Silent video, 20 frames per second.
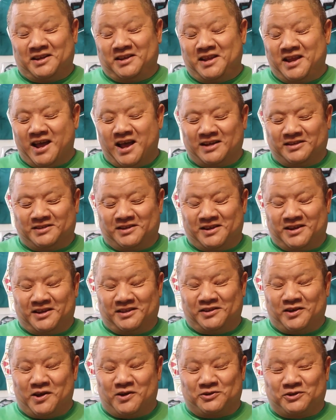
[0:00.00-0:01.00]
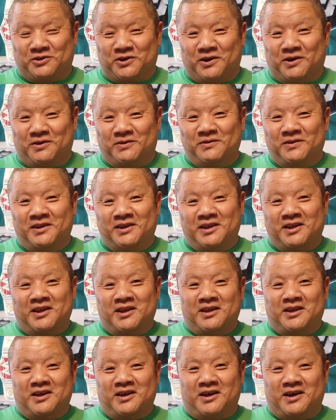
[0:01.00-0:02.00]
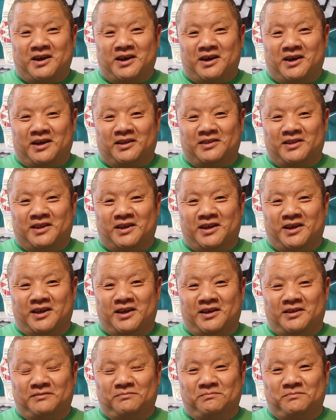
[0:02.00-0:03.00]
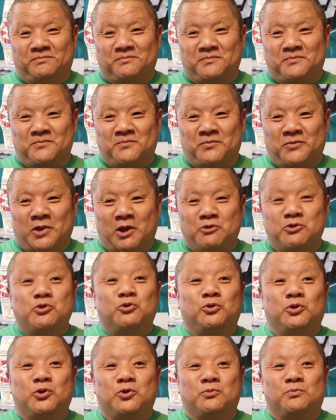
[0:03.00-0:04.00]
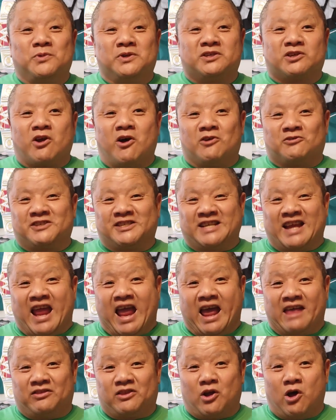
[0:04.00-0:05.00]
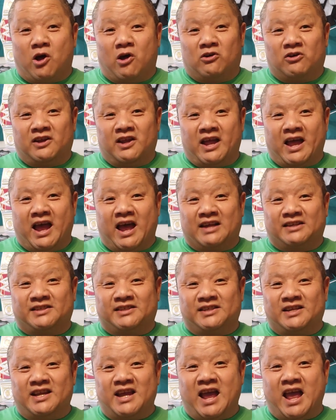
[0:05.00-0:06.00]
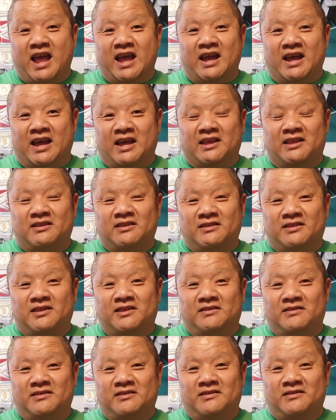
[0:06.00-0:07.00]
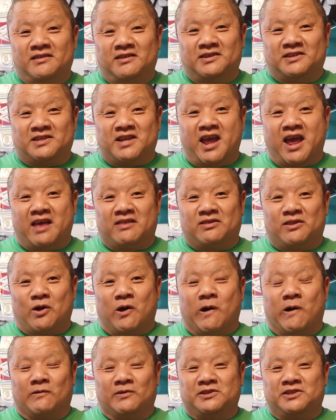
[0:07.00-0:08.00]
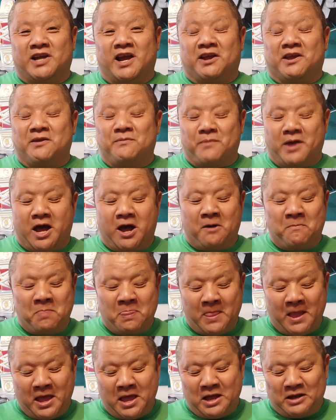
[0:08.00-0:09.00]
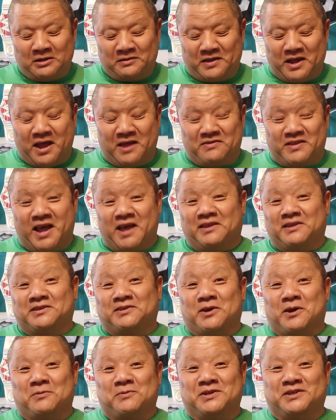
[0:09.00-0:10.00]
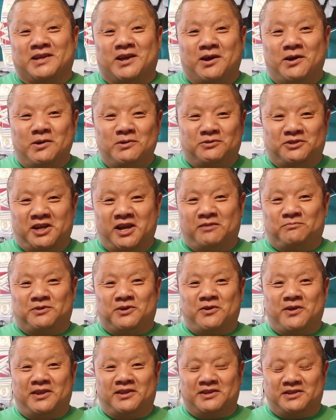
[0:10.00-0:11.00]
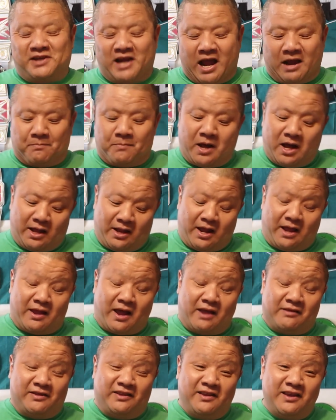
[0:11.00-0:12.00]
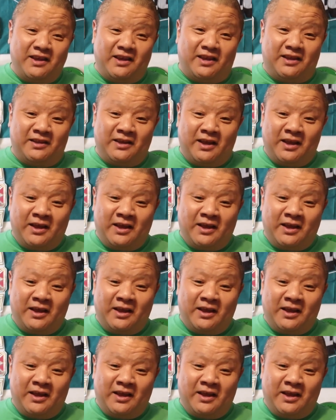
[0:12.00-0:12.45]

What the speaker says: he has a talk show on the YouTube. It's called Scan Talk, SCAN, Scan Talk. Check him out. And Dennis always say, "Oh, James, you hit the jackpot," and I did,